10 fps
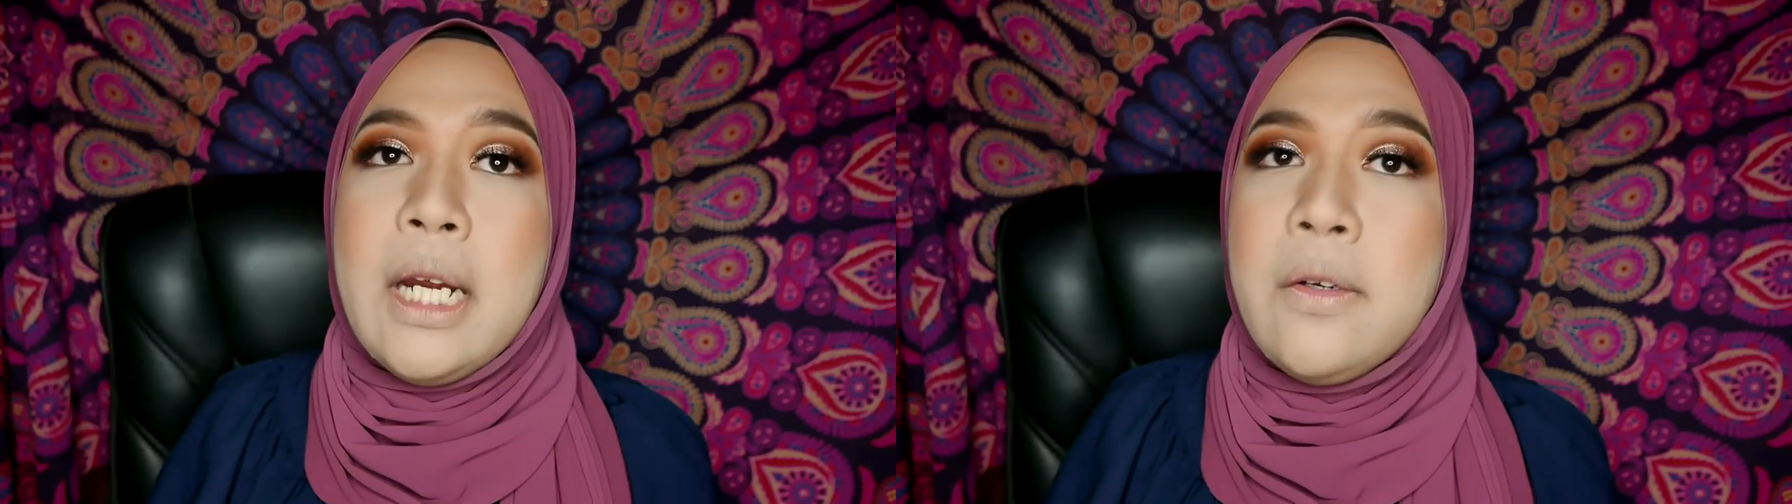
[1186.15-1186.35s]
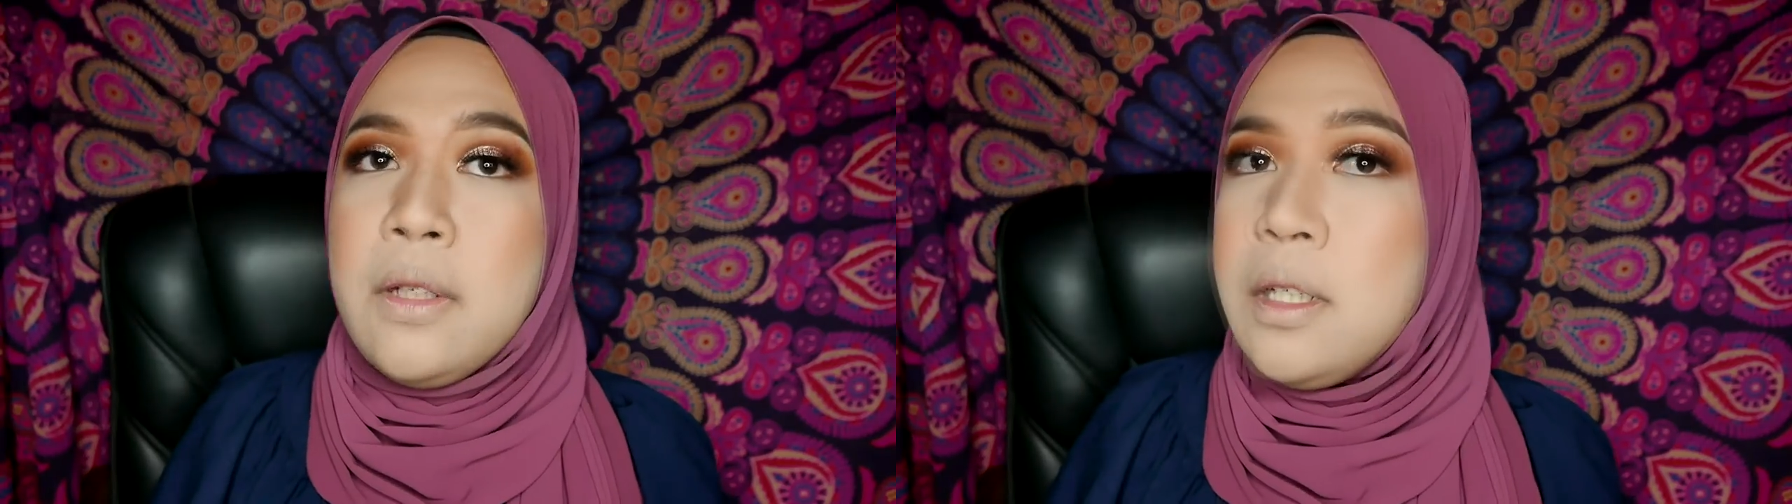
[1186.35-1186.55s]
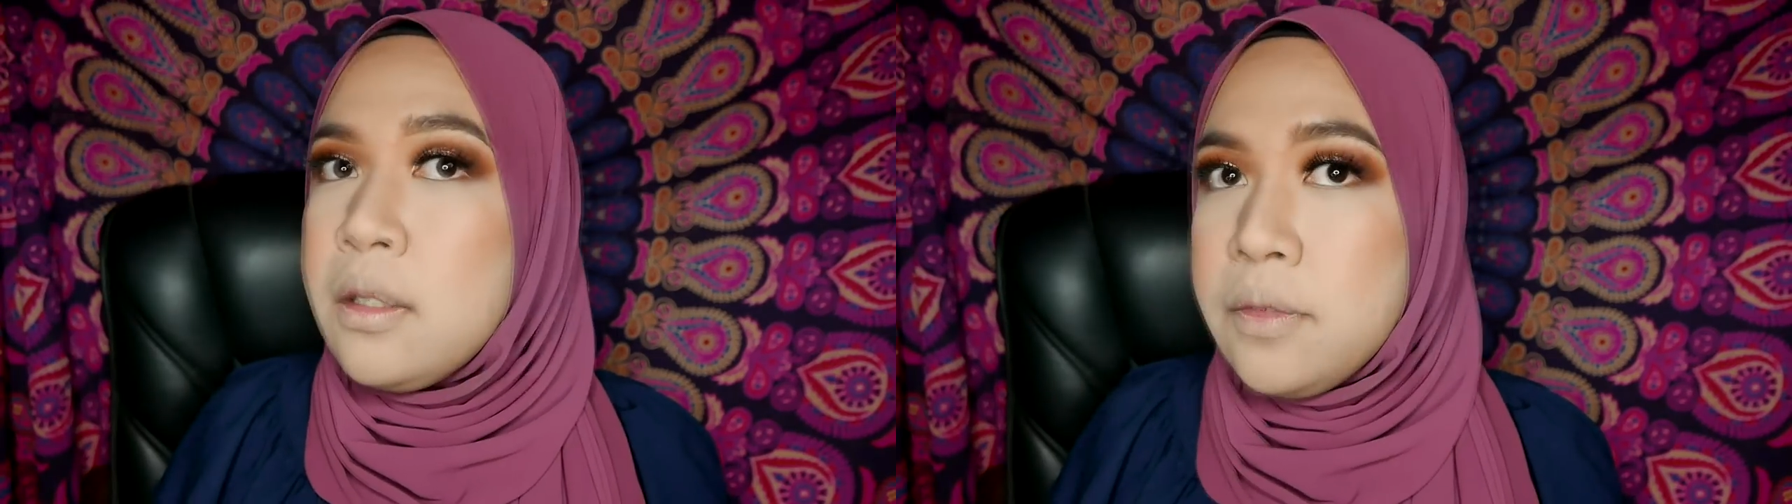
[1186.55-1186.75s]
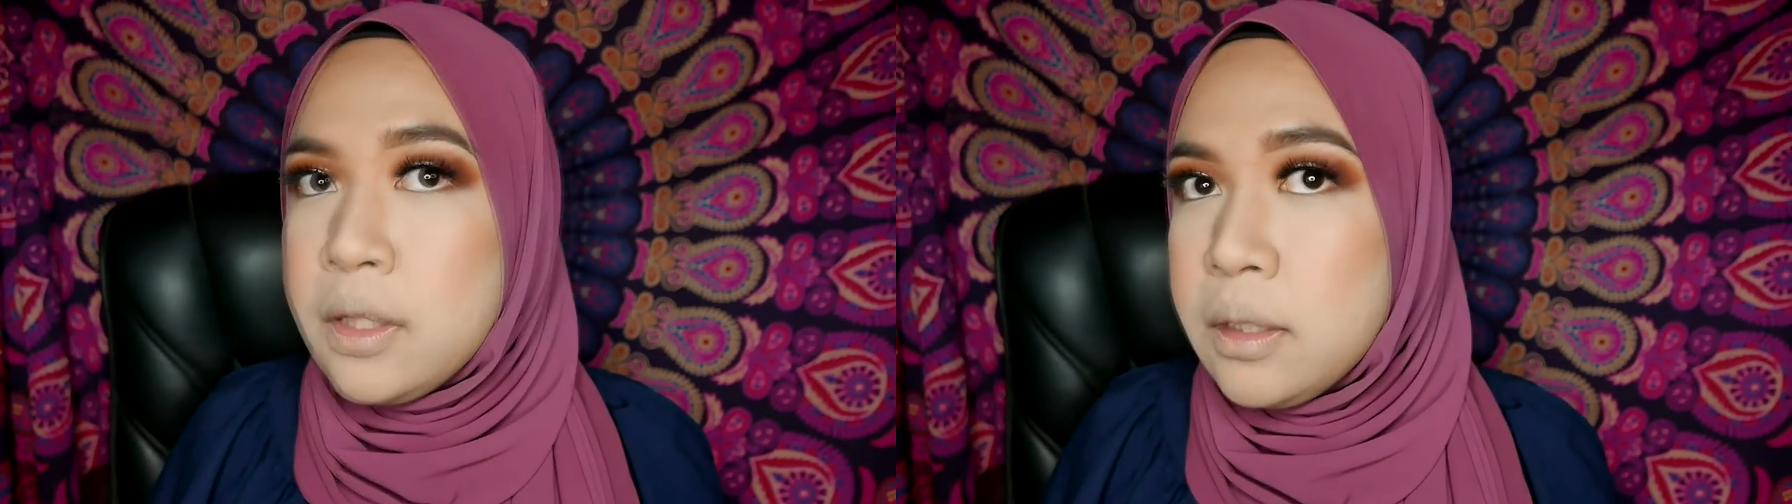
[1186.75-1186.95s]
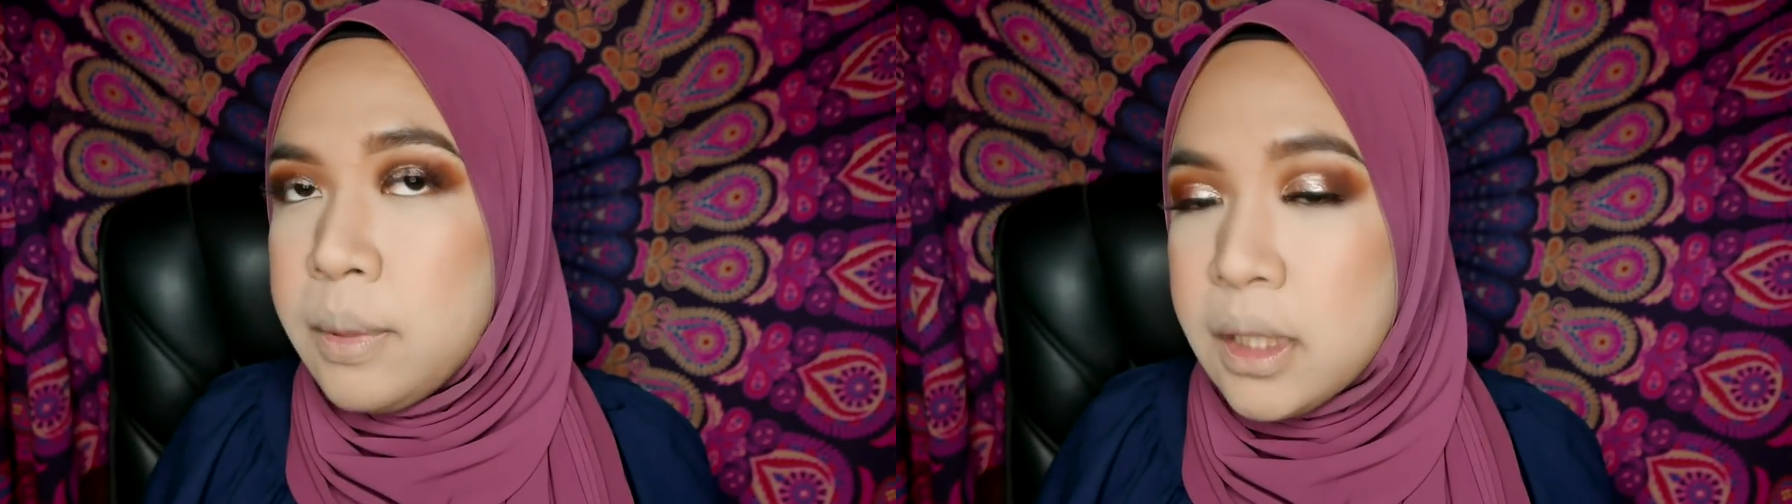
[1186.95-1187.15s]
I really love
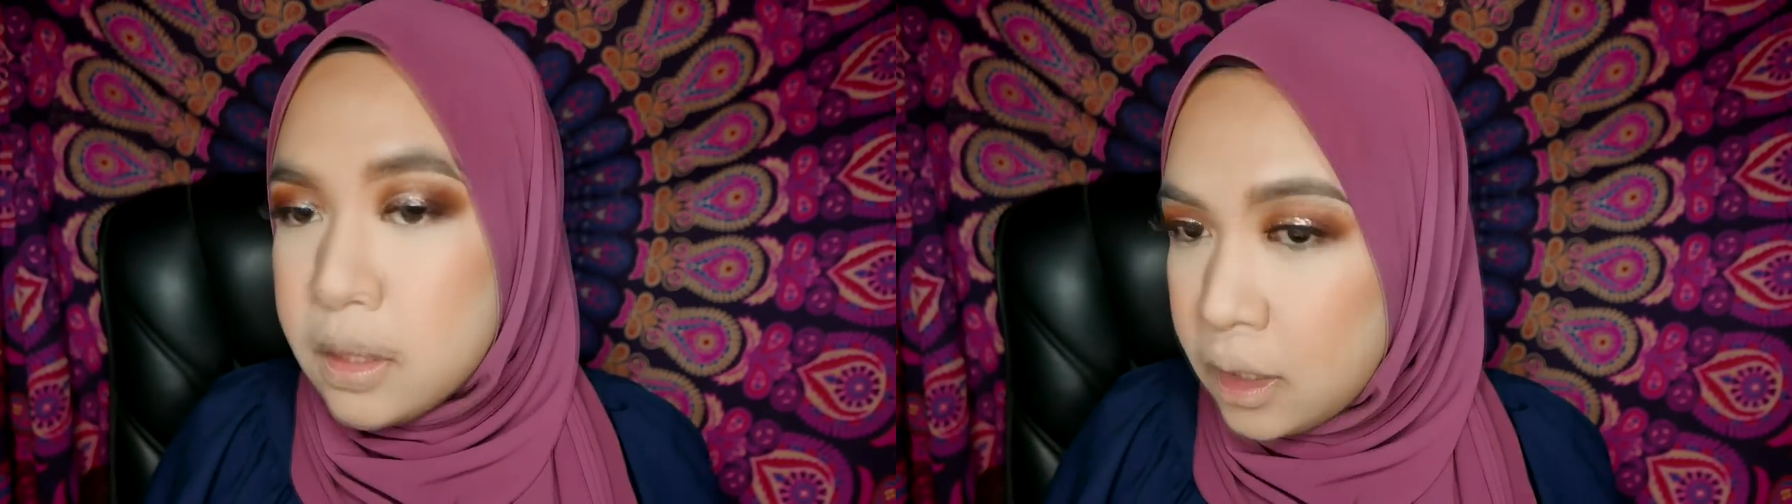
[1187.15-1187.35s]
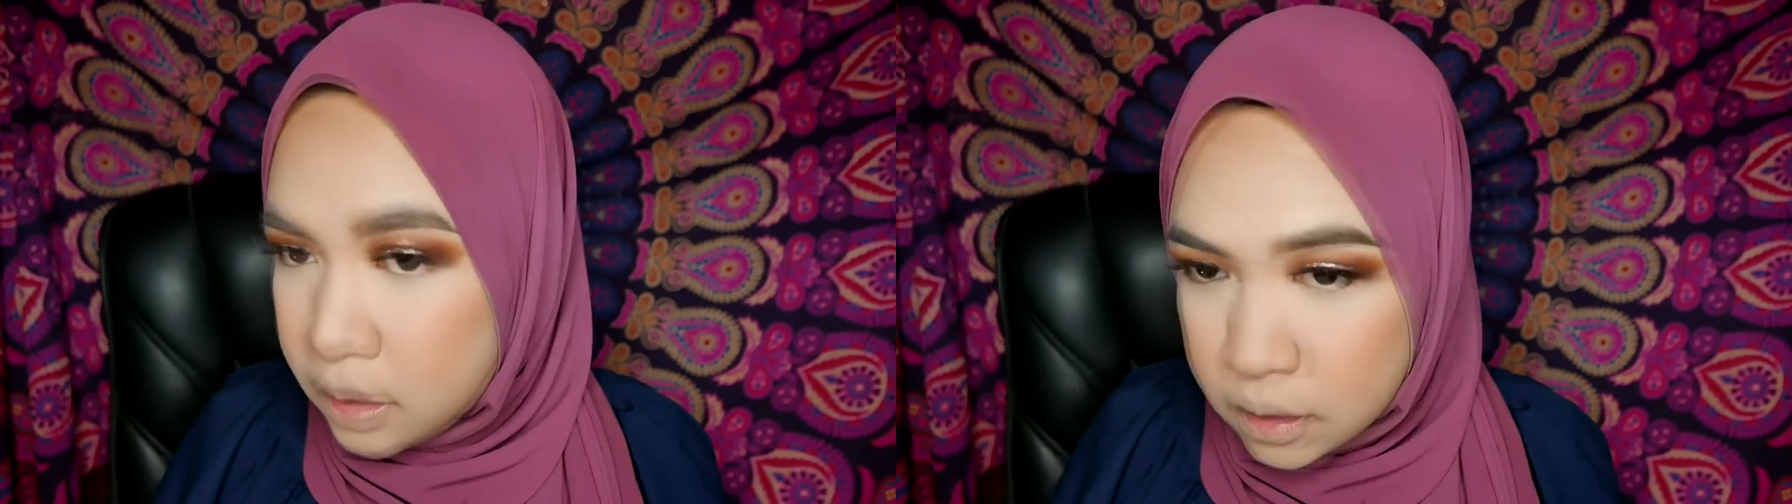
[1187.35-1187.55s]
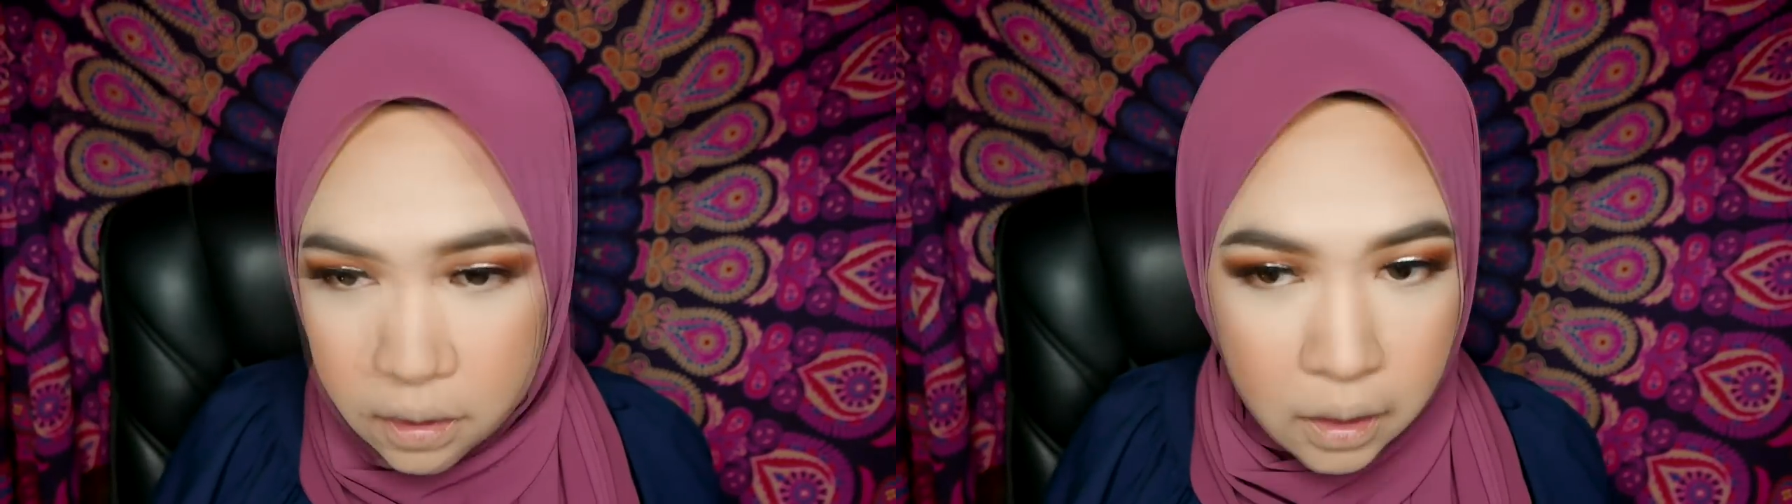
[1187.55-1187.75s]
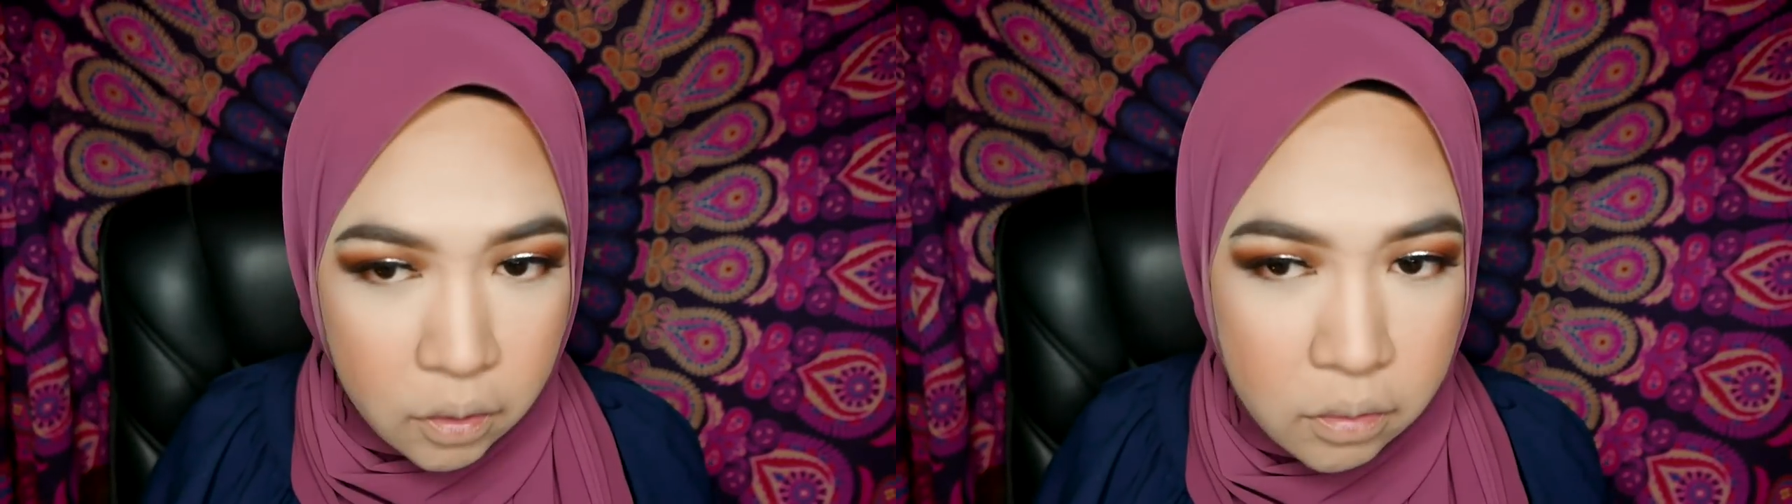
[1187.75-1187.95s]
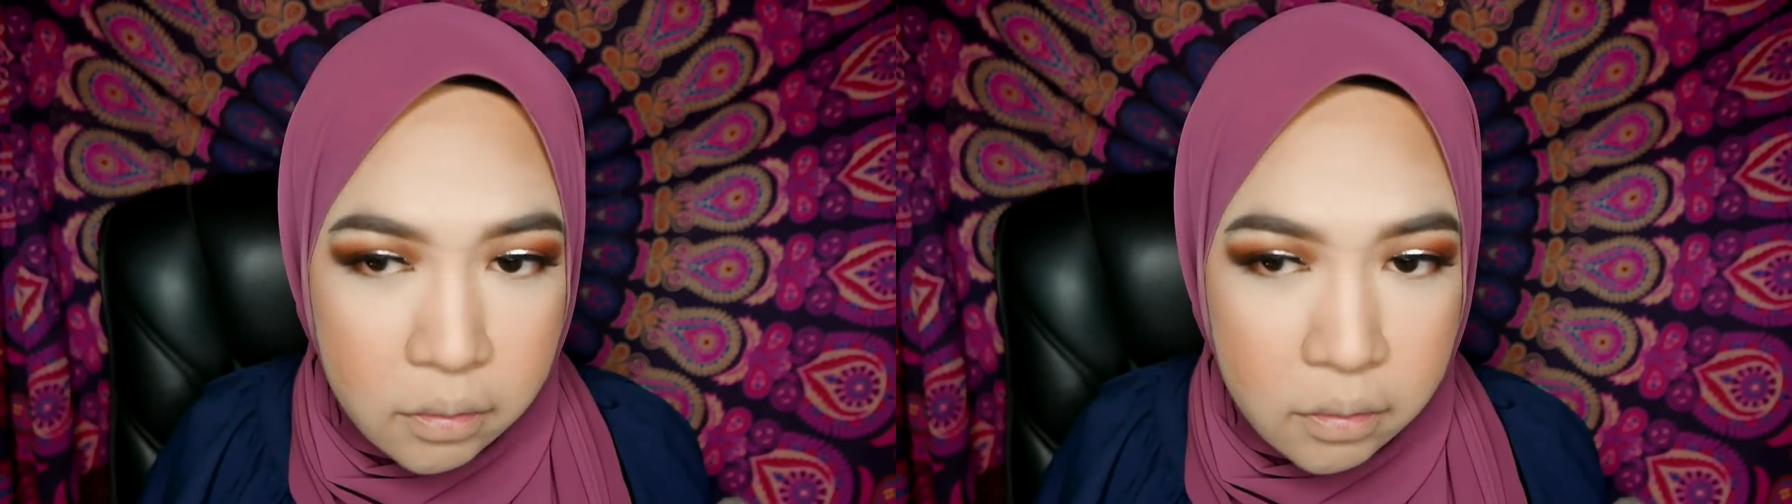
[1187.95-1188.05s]
the blush color just now.